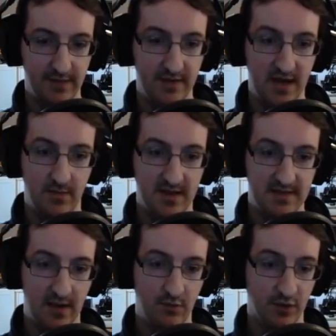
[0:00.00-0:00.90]
if an enemy's
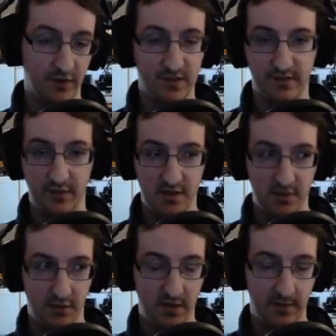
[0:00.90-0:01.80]
downed or if it's a very
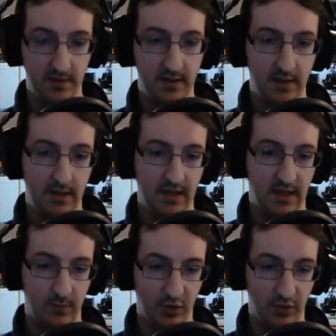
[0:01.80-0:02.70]
slow enemy.
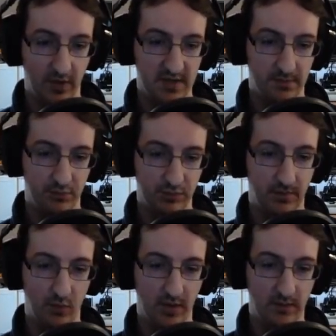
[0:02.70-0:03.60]
Otherwise, you
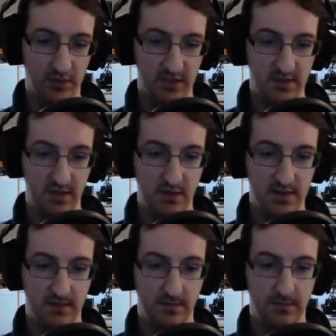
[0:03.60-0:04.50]
probably won't get much chance to use it.